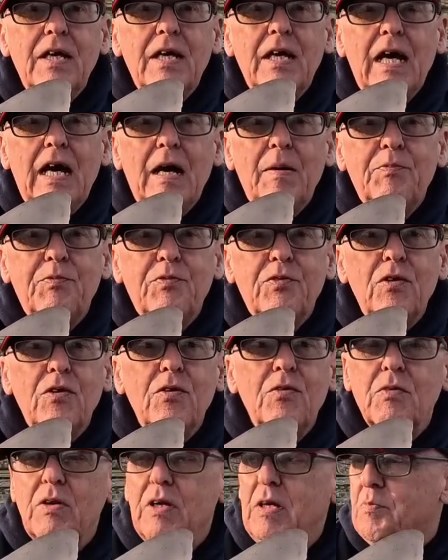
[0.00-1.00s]

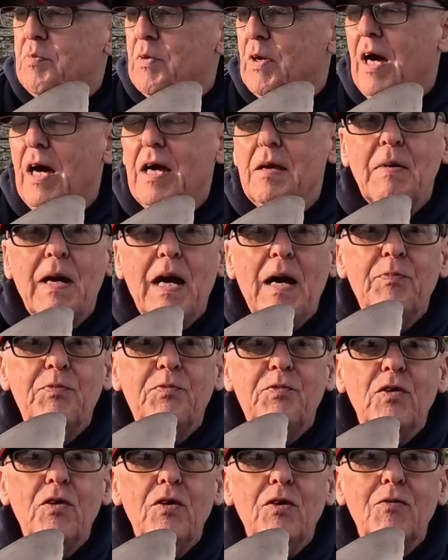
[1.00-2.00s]
Absolutely brilliant. I'm
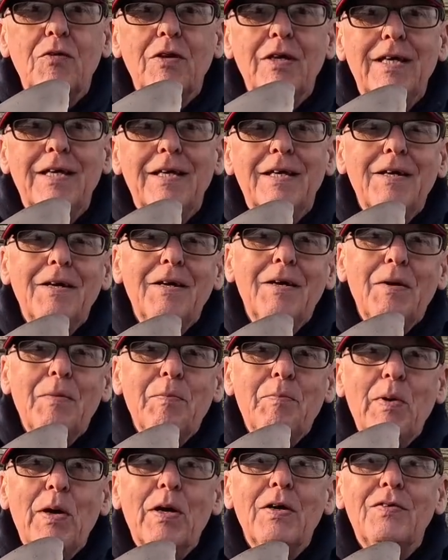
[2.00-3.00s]
absolutely
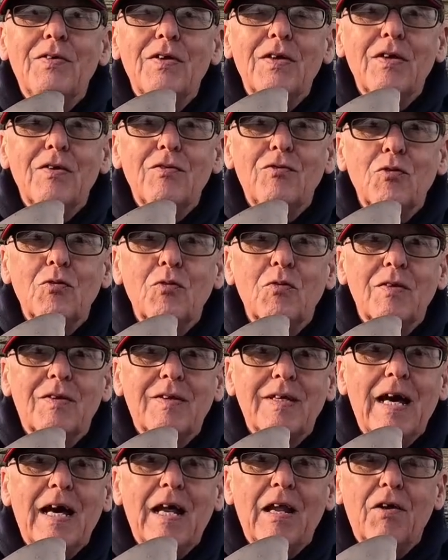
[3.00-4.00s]
buzzing, as you can
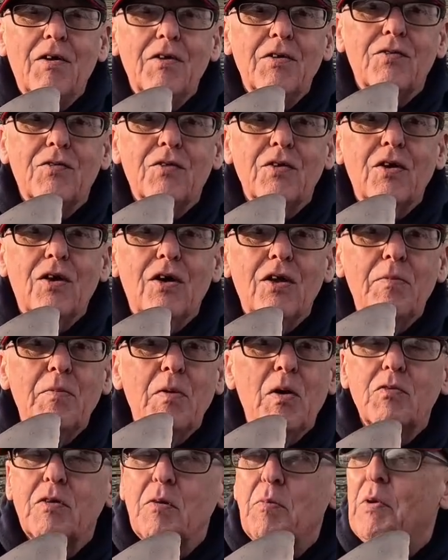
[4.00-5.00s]
tell. Honest to God, I'm
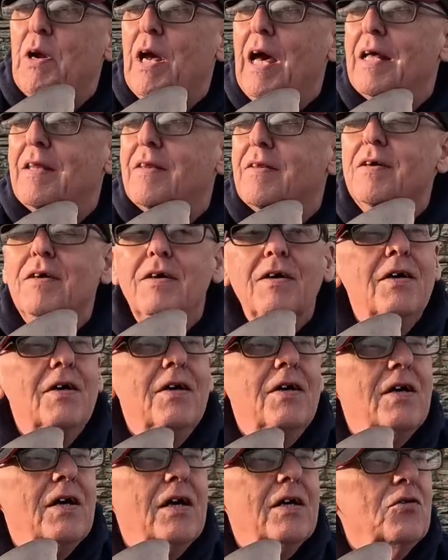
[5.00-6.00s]
out of breath.
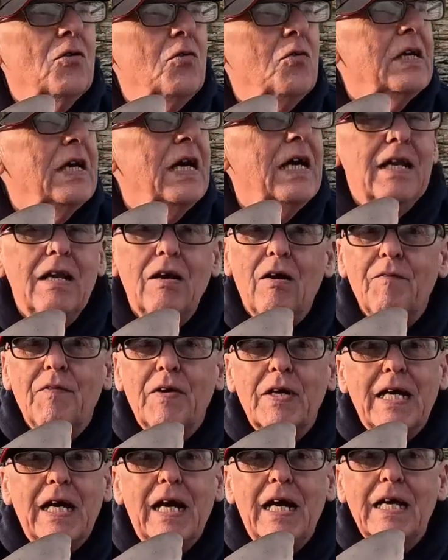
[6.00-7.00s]
I don't care now if
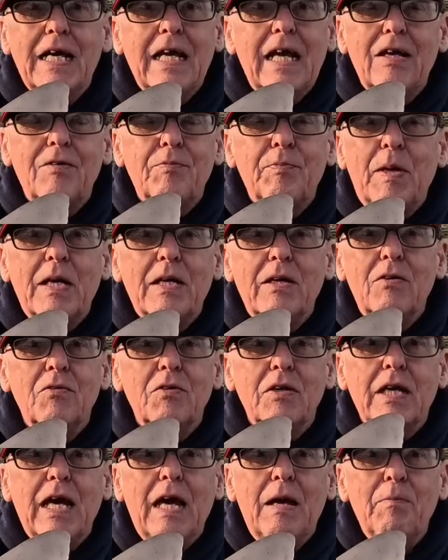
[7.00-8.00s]
I can't cast back
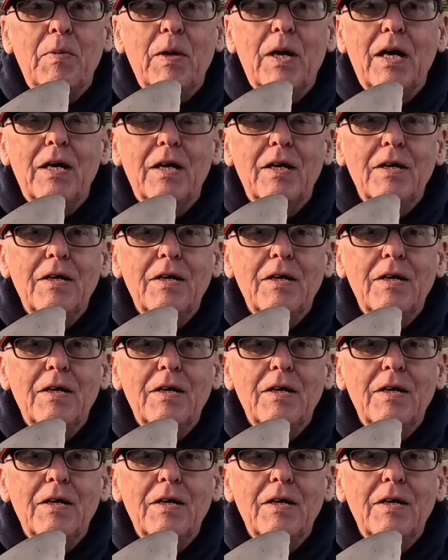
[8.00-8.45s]
out again, but